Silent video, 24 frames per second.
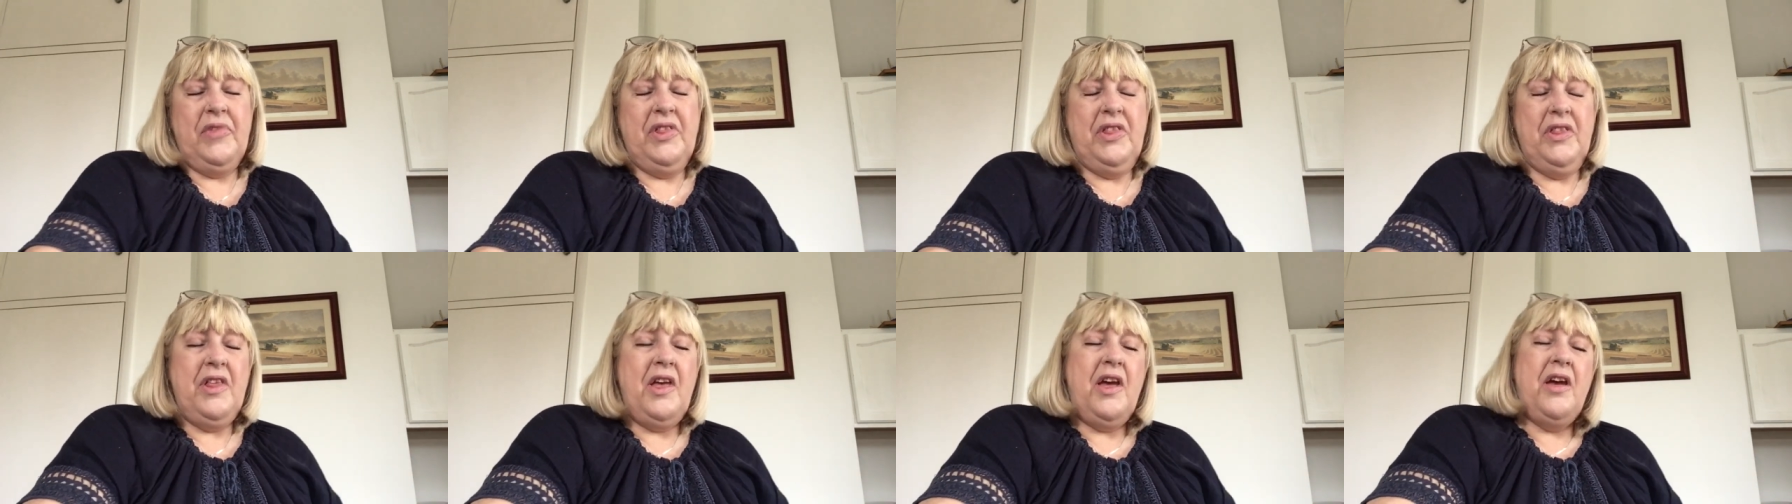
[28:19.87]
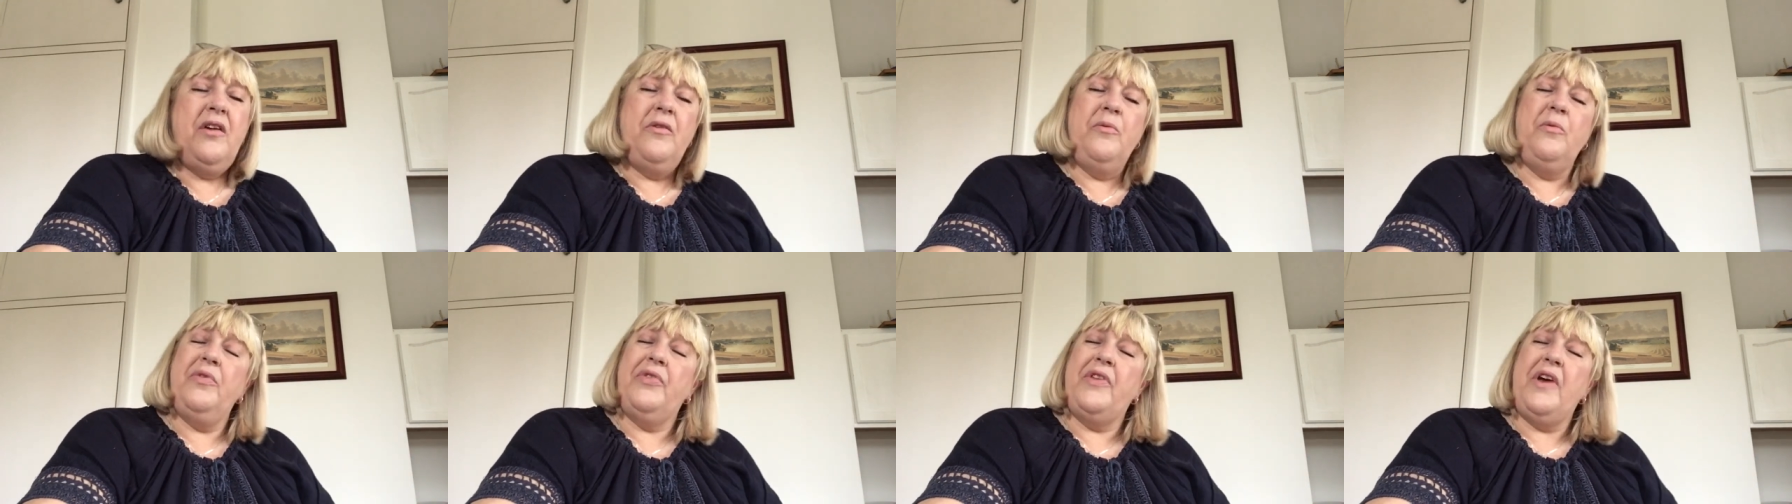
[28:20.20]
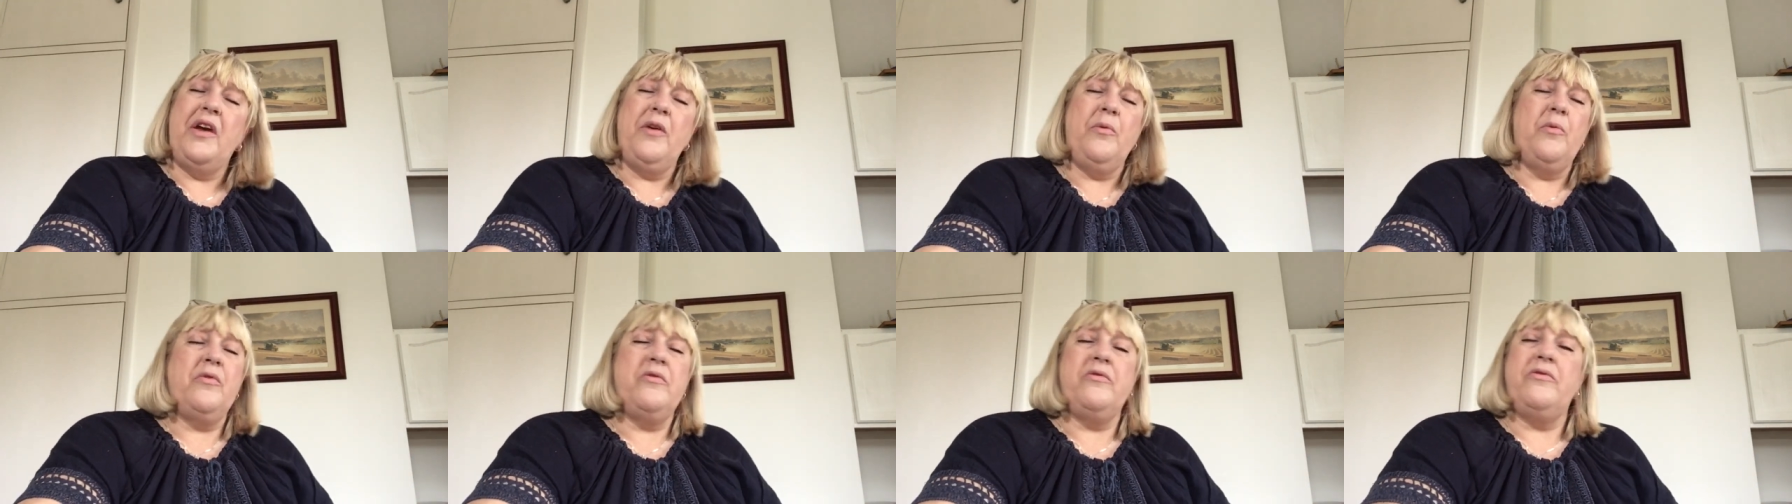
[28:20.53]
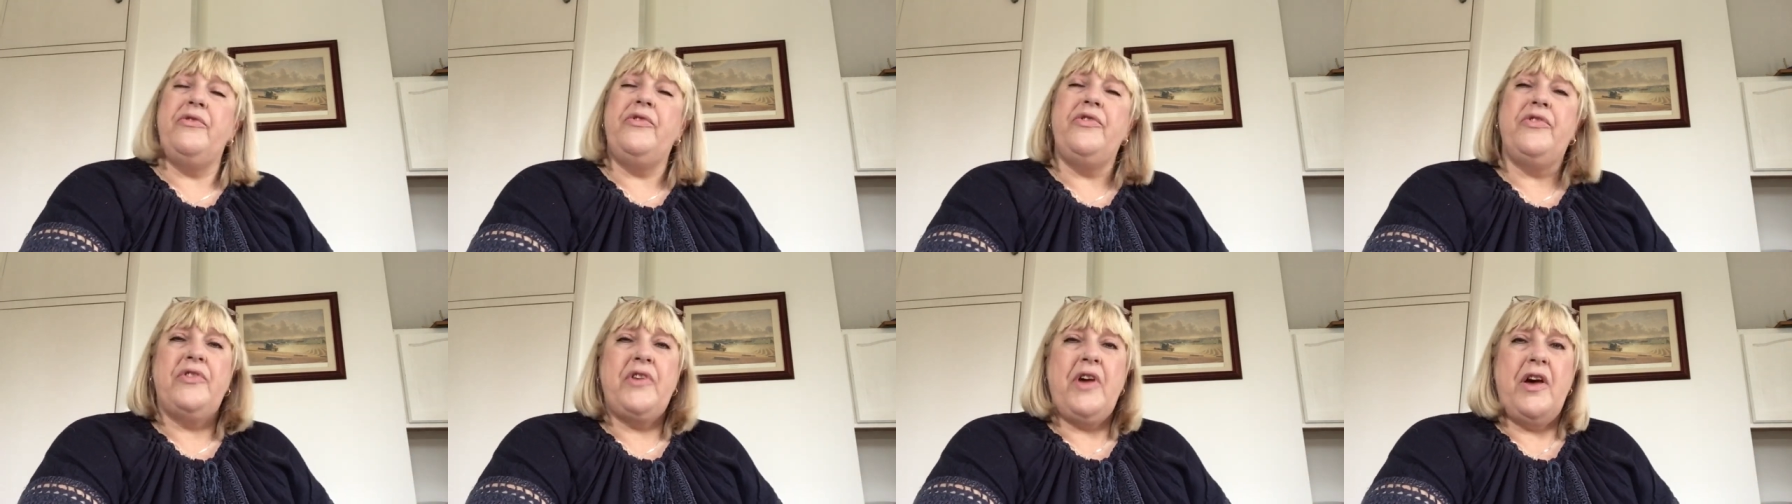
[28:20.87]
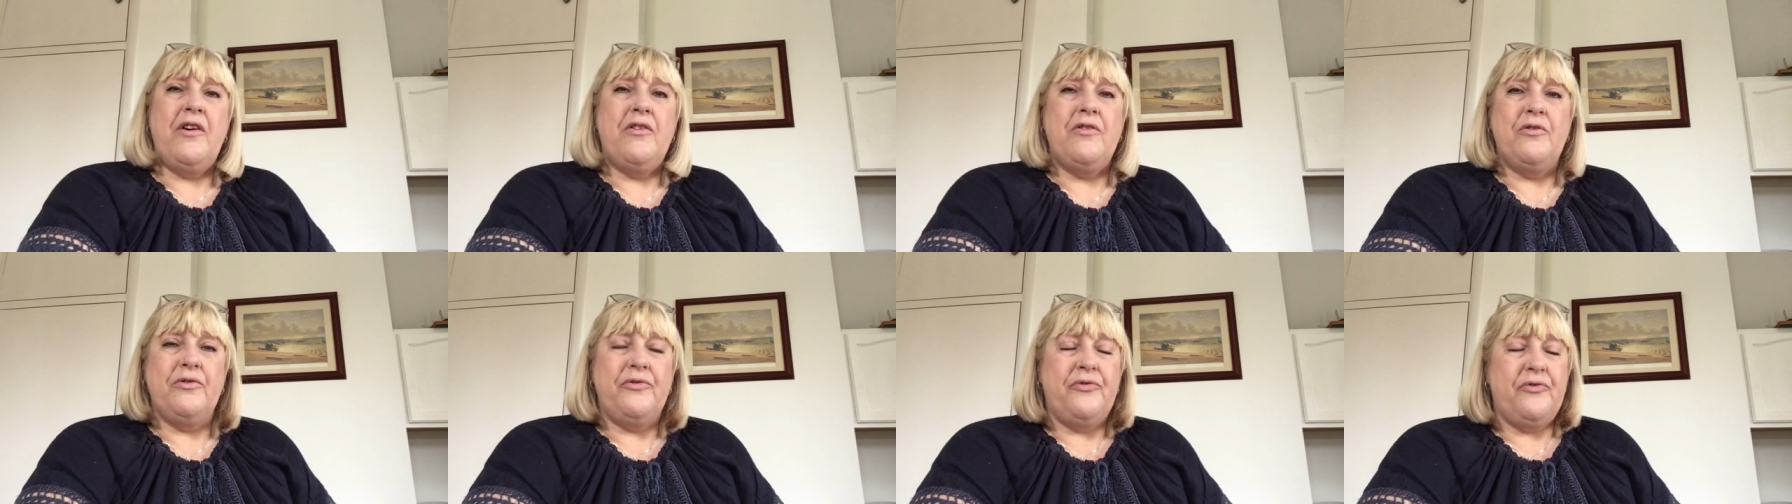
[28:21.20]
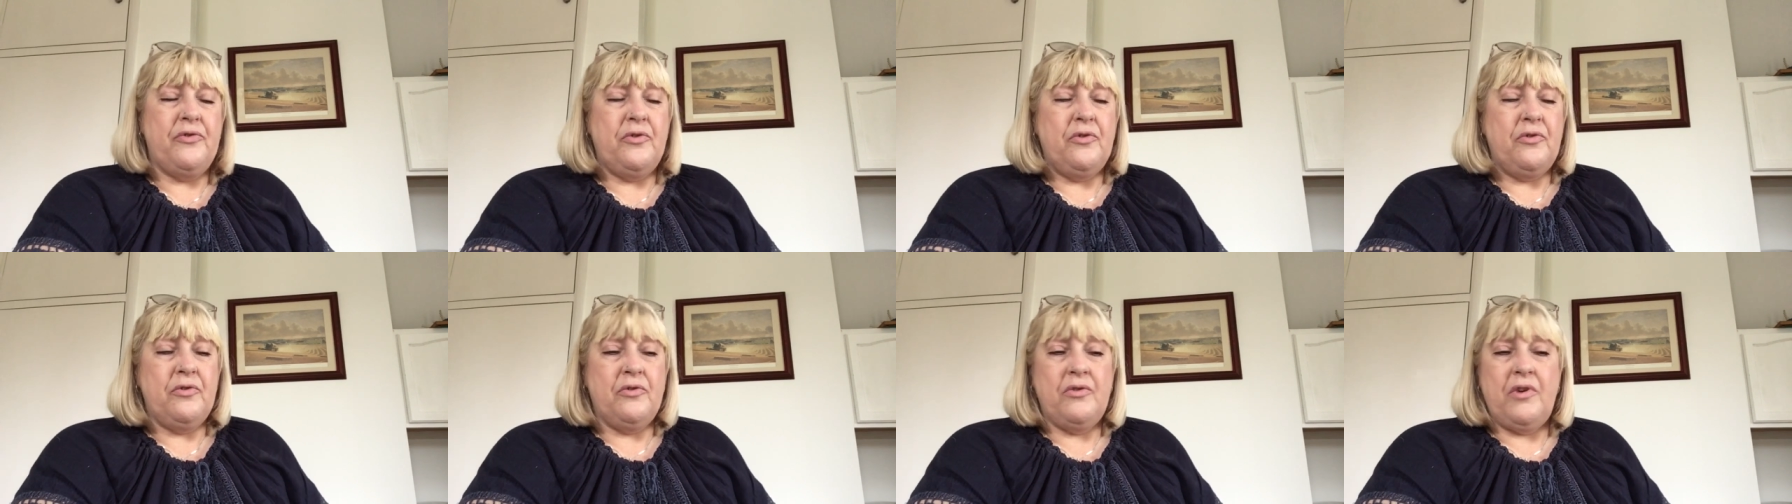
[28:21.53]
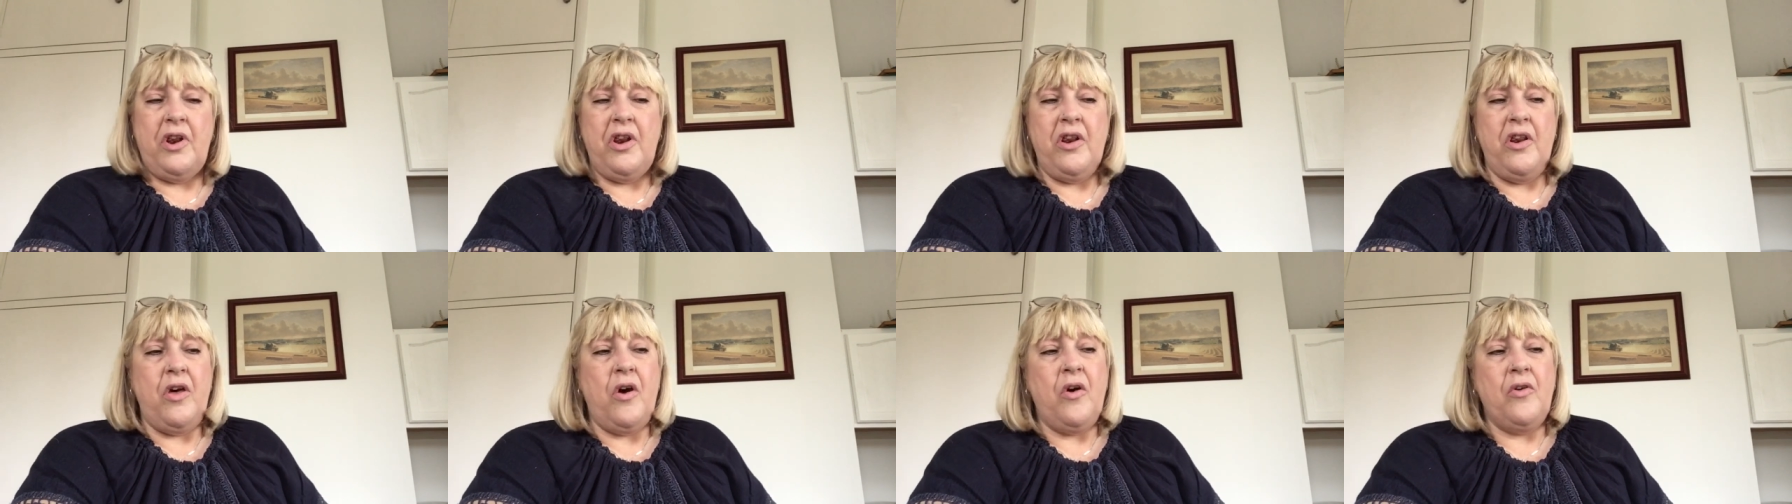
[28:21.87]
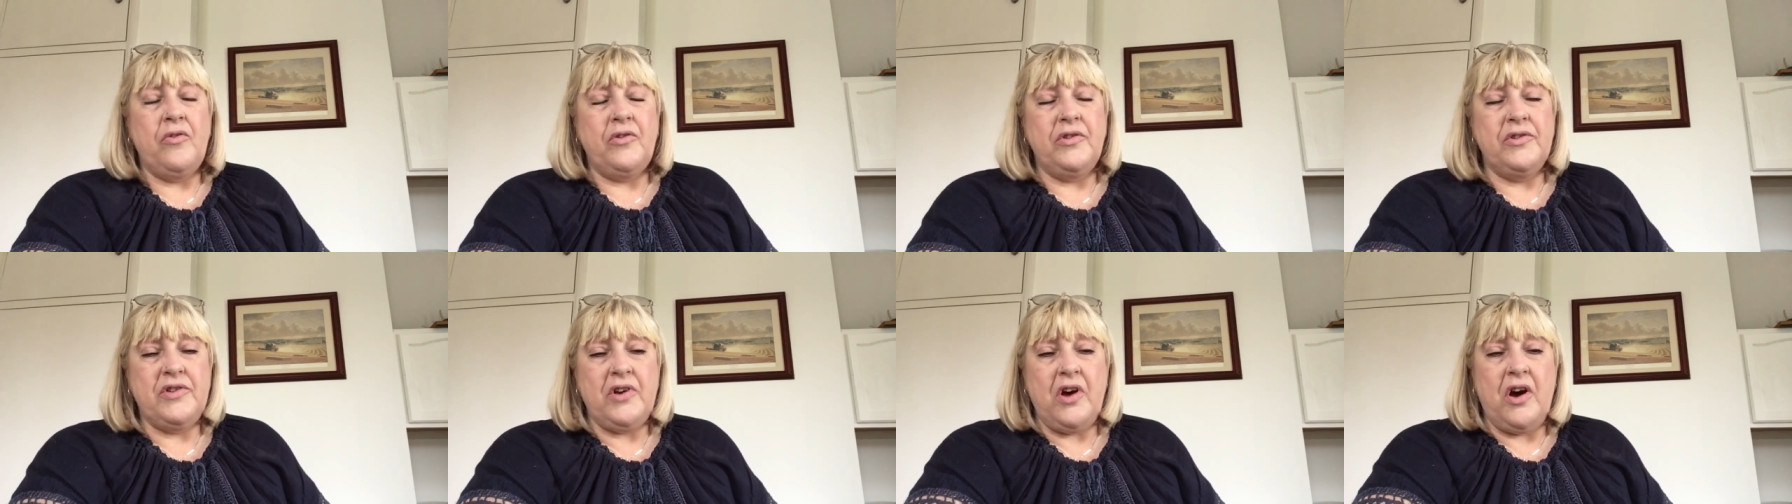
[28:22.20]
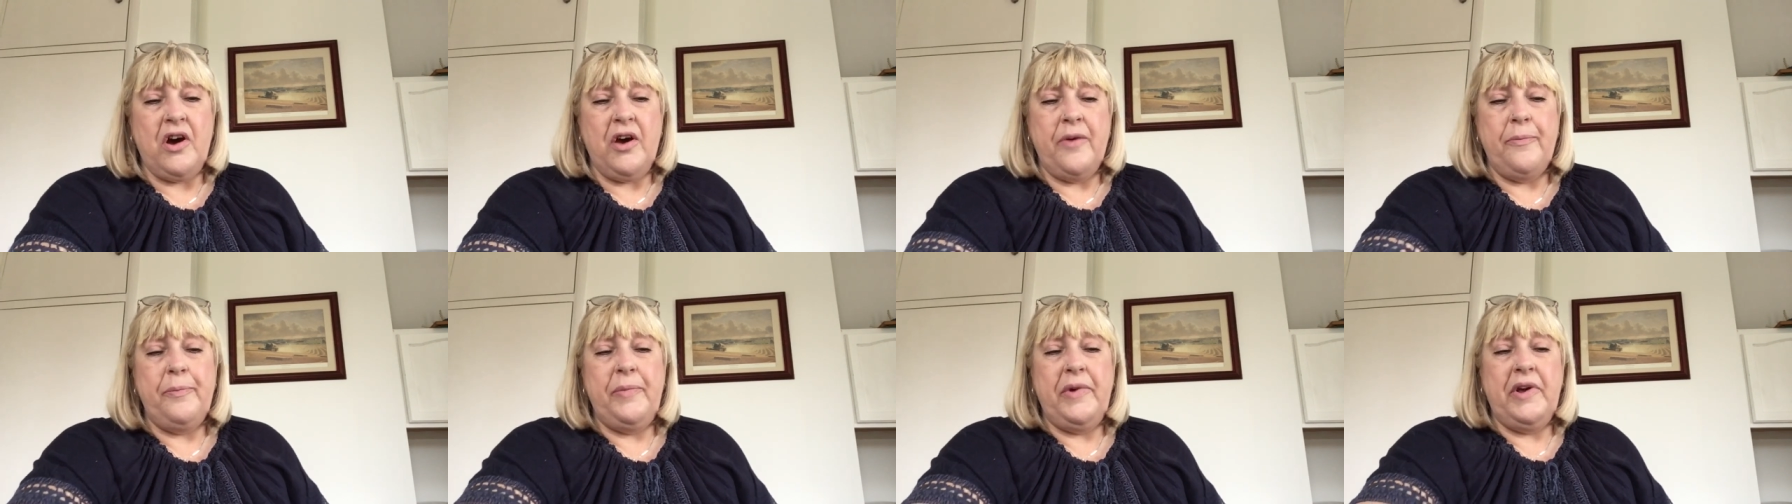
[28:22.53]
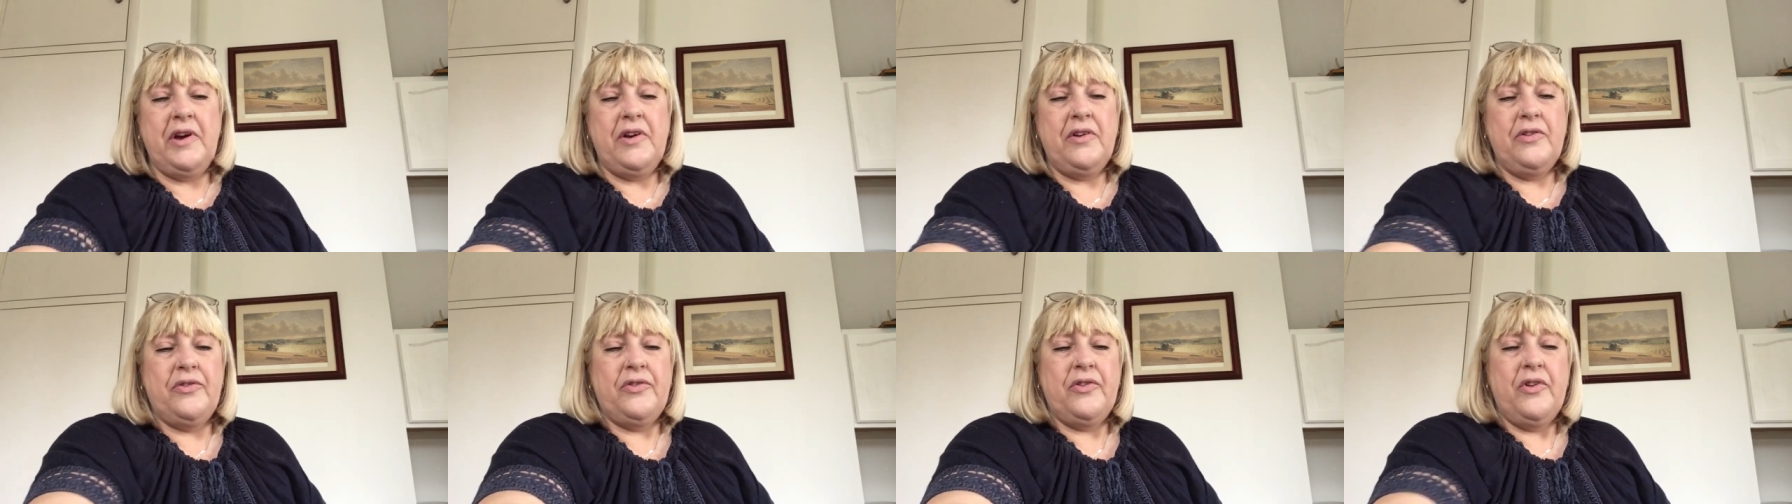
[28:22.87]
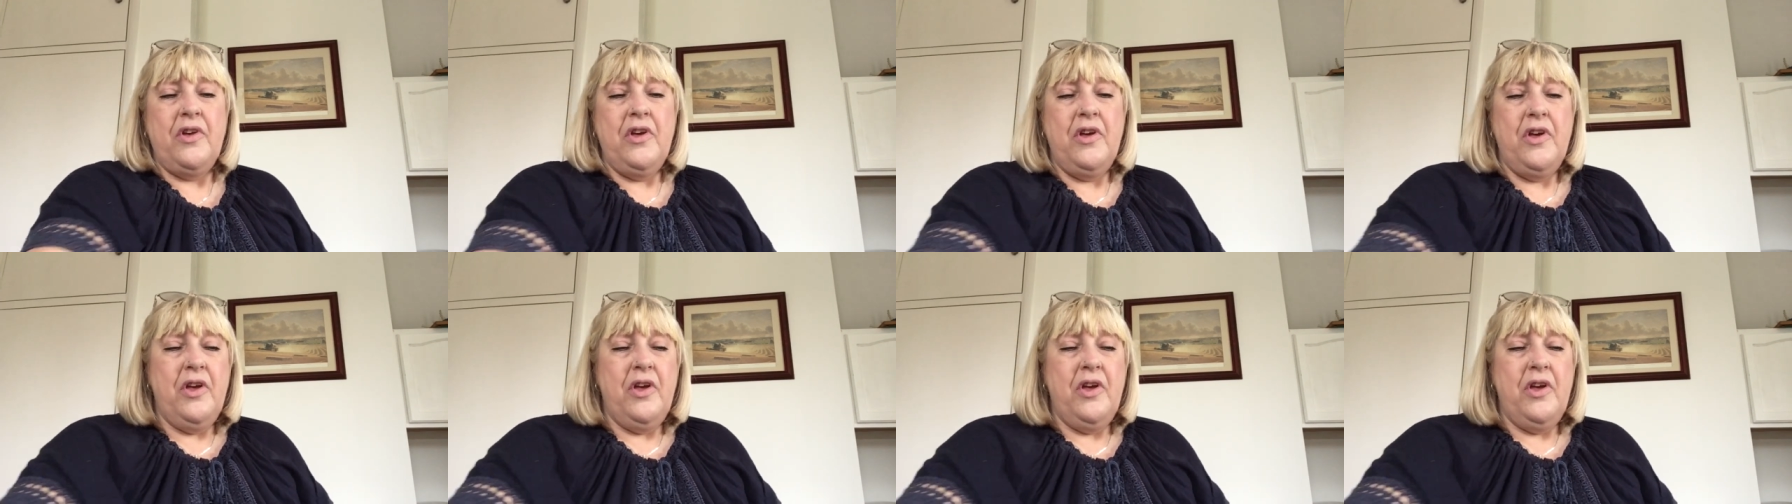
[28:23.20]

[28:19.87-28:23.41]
they they were unsettled for a long time because